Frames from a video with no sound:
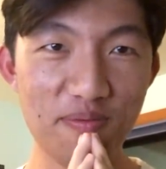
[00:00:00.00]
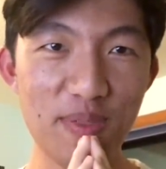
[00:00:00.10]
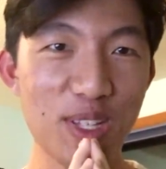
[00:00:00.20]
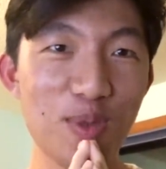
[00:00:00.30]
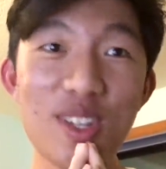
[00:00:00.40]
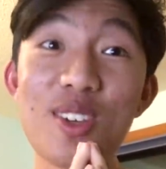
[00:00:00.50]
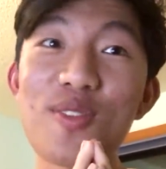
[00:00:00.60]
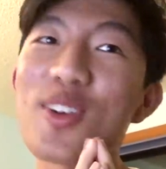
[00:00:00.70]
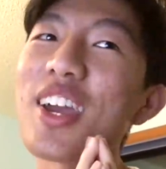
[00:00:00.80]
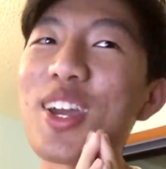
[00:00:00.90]
my tweets
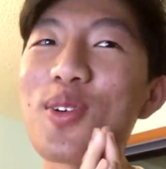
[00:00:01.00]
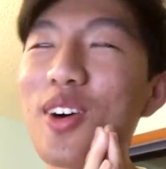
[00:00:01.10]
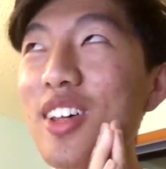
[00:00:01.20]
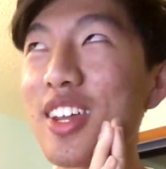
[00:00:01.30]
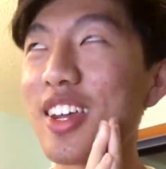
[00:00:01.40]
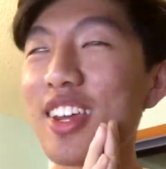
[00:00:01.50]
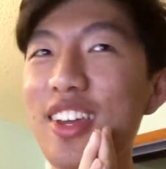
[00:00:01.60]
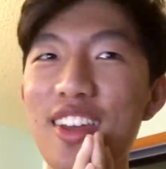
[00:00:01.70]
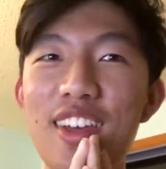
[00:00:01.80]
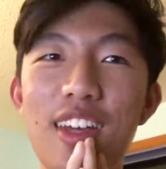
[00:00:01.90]
aren't very high quality.
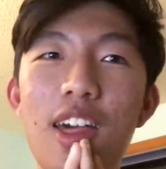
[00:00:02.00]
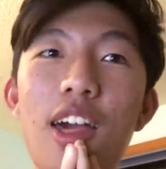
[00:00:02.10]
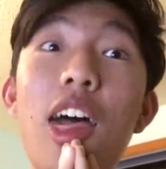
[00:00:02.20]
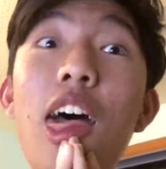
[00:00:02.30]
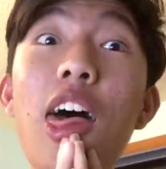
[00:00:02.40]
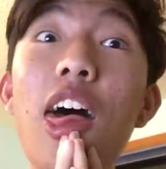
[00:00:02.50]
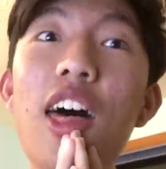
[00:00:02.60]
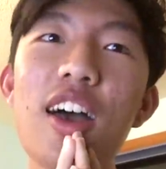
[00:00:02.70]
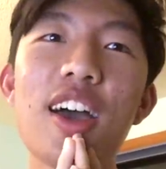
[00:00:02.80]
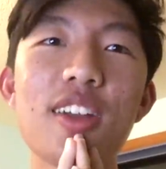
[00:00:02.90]
Eh,
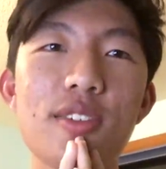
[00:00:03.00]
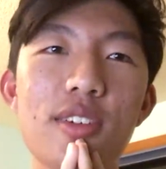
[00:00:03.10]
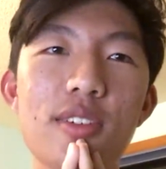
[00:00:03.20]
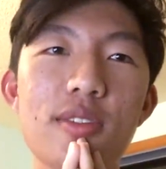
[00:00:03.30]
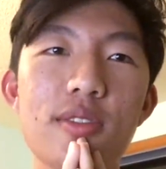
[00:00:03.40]
I don't know.